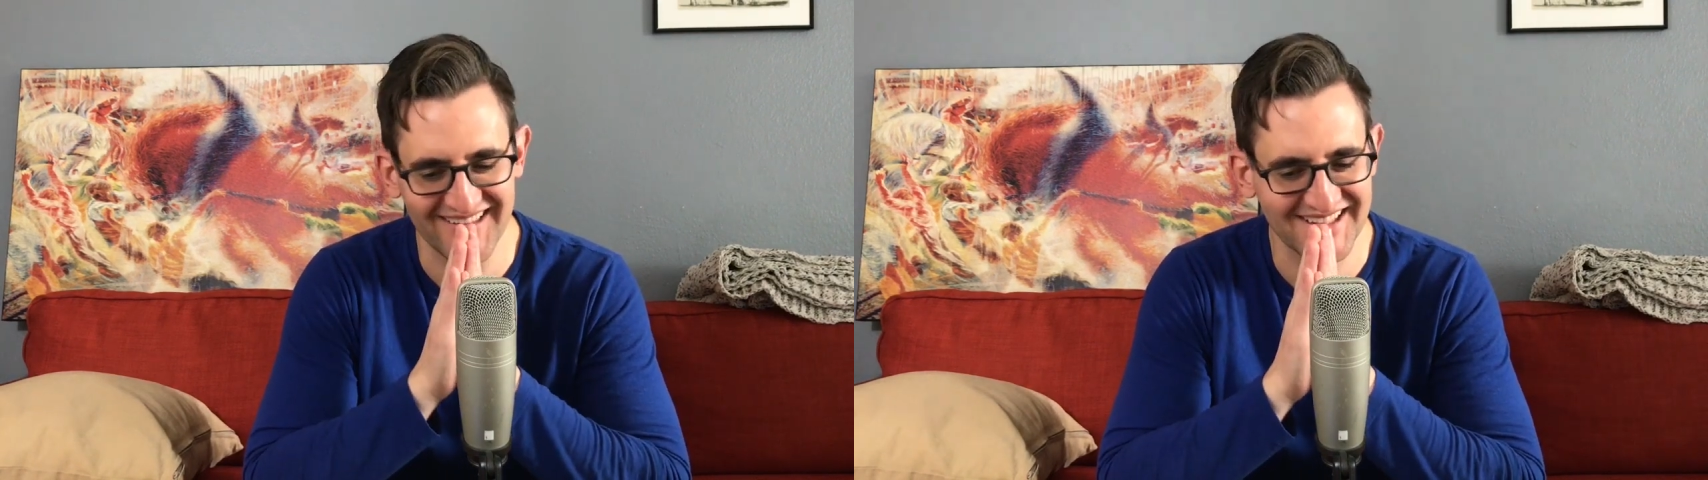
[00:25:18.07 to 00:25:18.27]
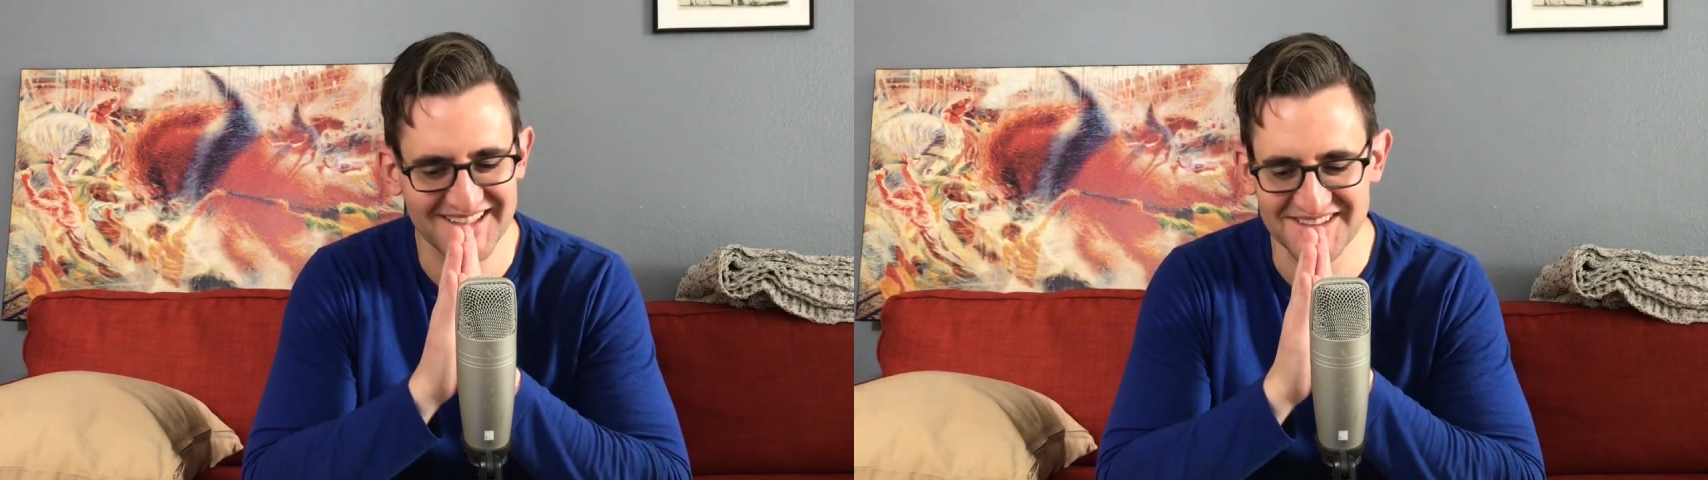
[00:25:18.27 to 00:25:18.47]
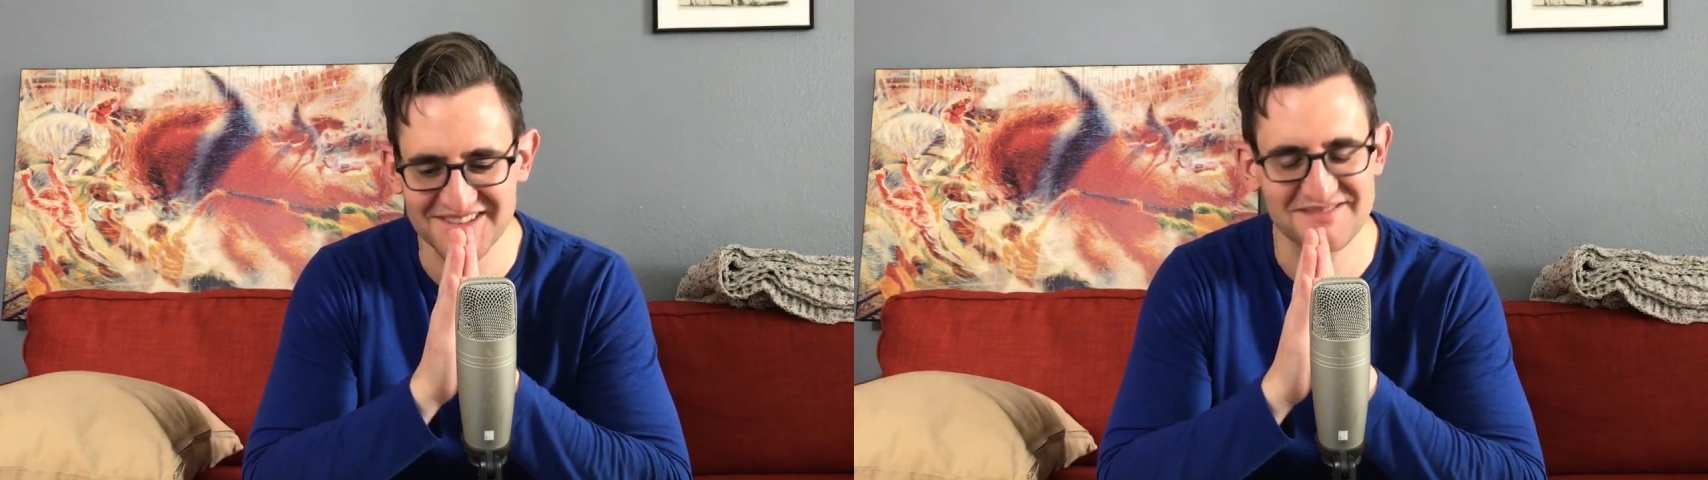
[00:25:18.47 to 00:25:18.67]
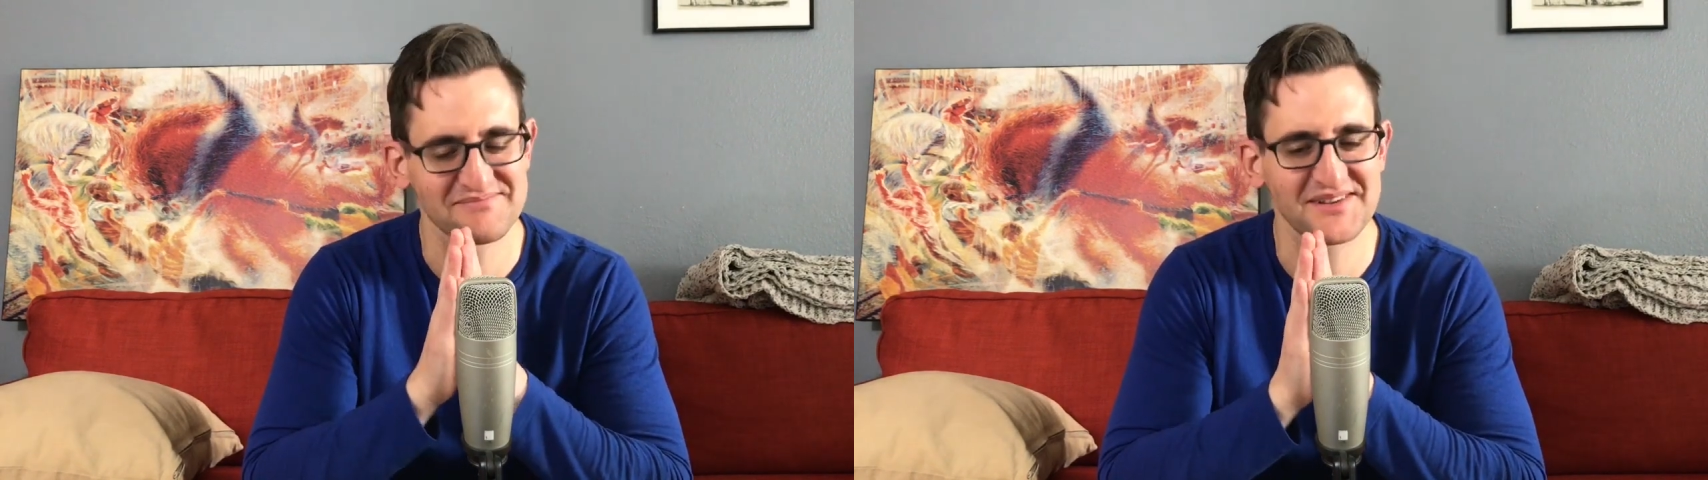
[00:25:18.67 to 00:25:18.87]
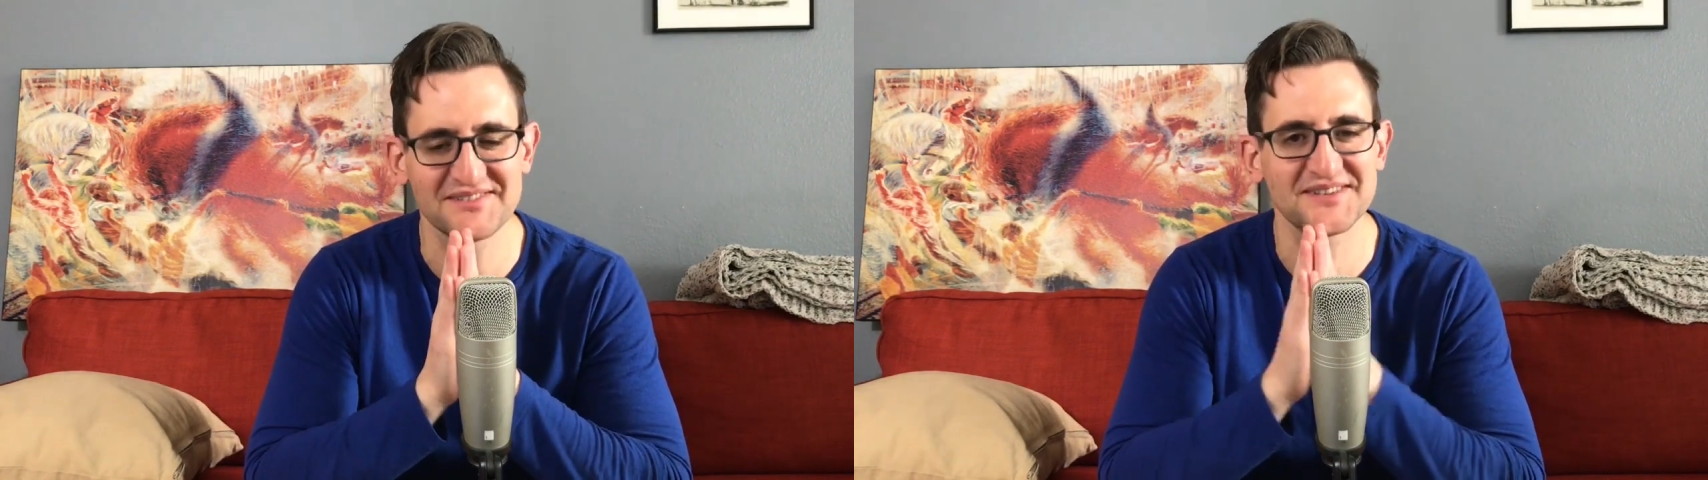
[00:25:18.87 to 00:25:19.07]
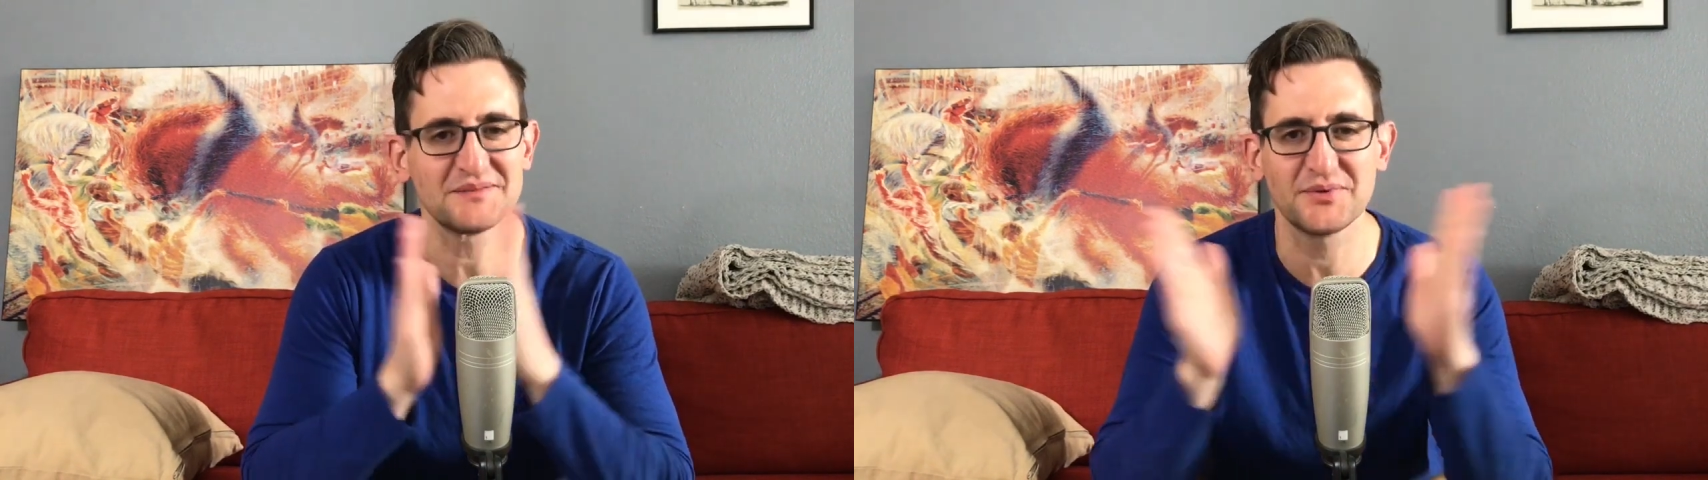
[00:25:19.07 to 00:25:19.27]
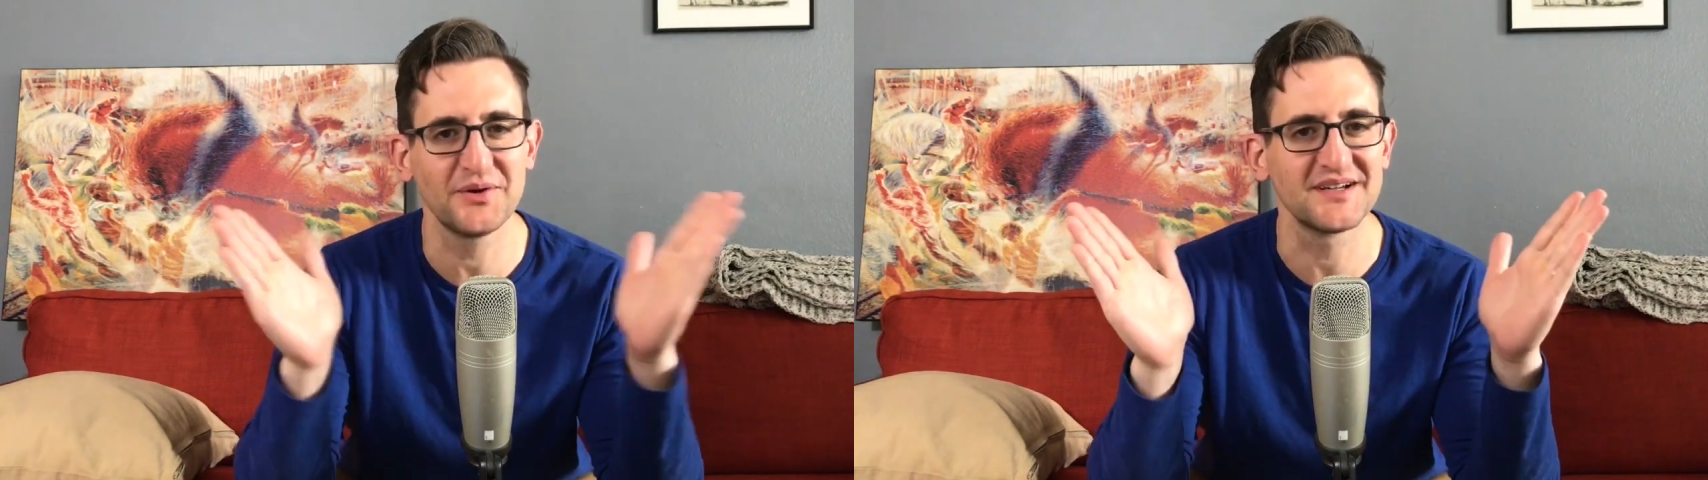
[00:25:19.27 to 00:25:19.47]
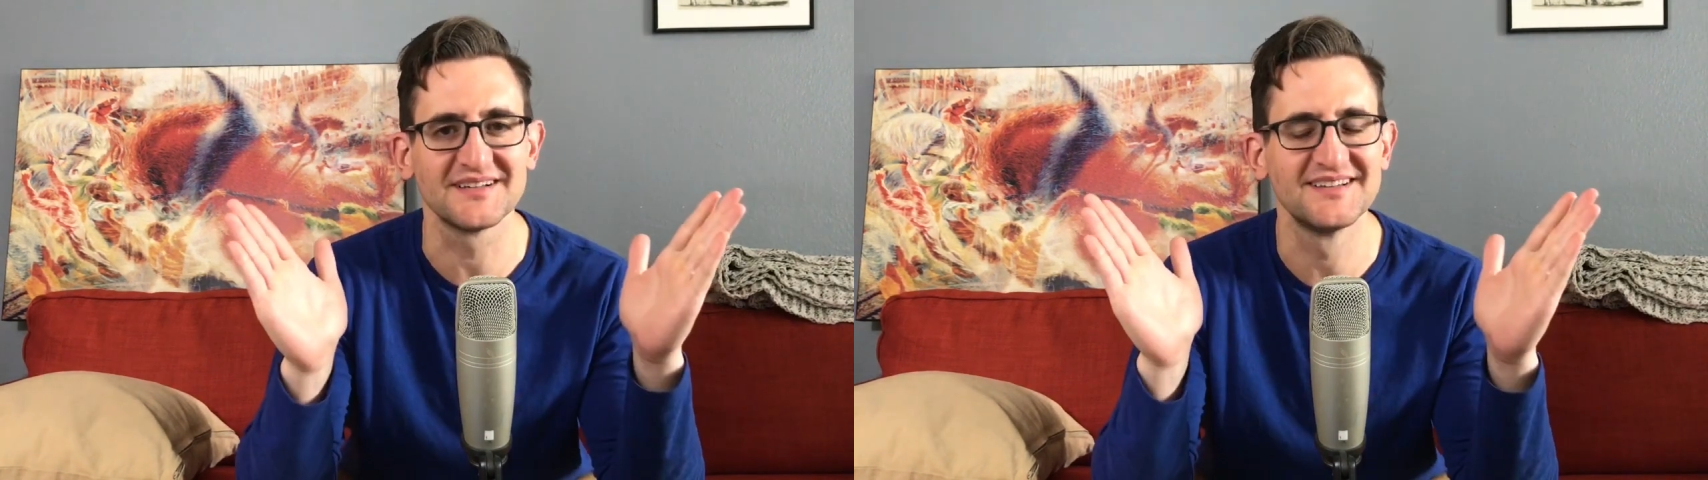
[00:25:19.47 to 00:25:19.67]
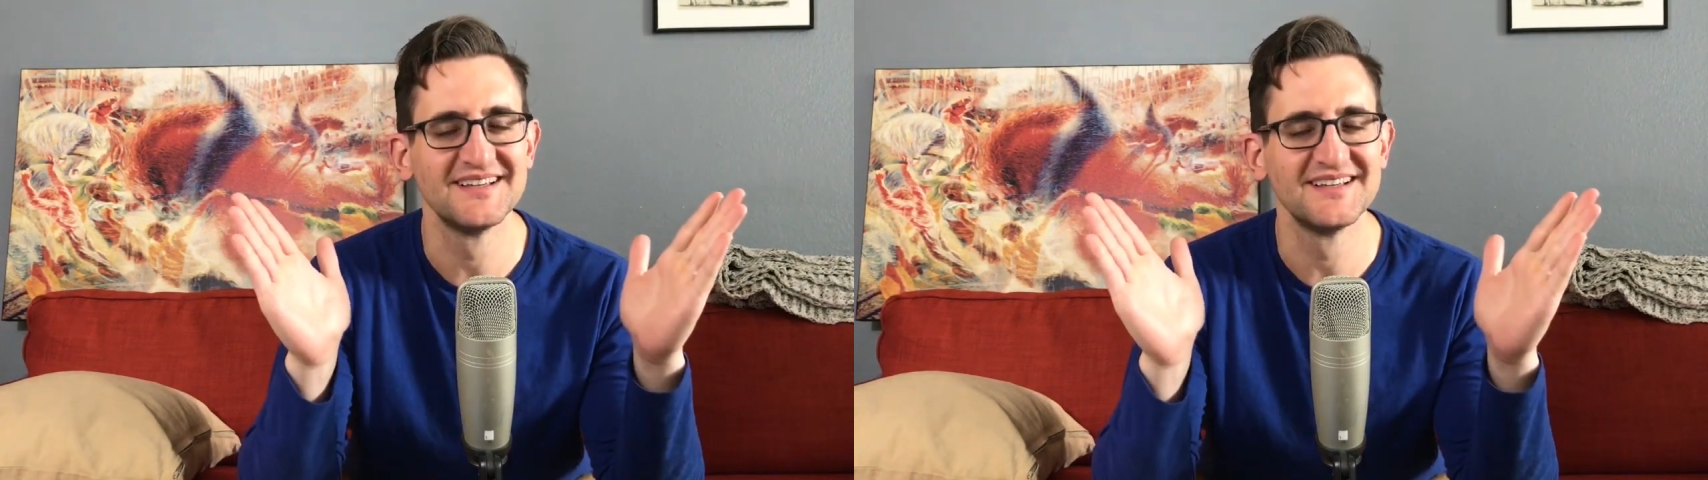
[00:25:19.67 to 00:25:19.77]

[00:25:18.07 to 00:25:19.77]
like you're just missing the point.